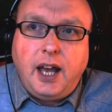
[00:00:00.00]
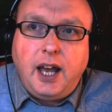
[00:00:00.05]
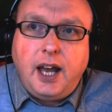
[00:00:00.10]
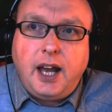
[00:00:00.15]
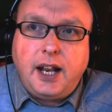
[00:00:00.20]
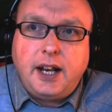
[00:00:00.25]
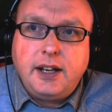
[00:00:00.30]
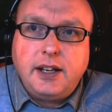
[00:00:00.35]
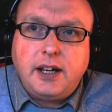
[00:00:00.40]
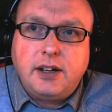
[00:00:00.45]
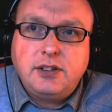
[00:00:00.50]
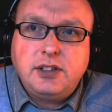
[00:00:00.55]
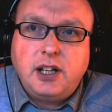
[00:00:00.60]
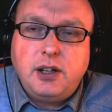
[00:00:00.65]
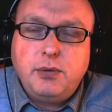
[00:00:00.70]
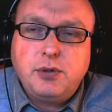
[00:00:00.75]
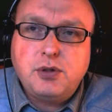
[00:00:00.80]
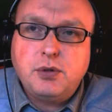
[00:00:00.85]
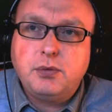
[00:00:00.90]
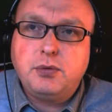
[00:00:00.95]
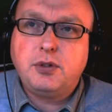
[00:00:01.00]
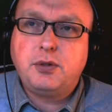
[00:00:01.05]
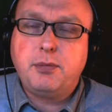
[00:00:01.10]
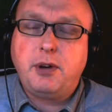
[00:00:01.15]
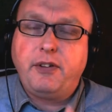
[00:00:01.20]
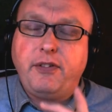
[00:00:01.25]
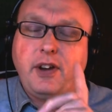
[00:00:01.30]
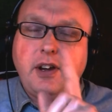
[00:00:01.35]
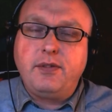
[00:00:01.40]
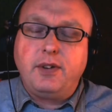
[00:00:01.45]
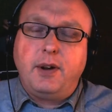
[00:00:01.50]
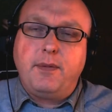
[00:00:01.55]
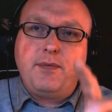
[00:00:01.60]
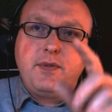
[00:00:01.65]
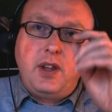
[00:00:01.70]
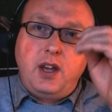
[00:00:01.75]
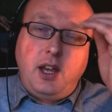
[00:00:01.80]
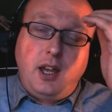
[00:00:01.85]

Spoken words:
and I'll tell you which one was my favourite.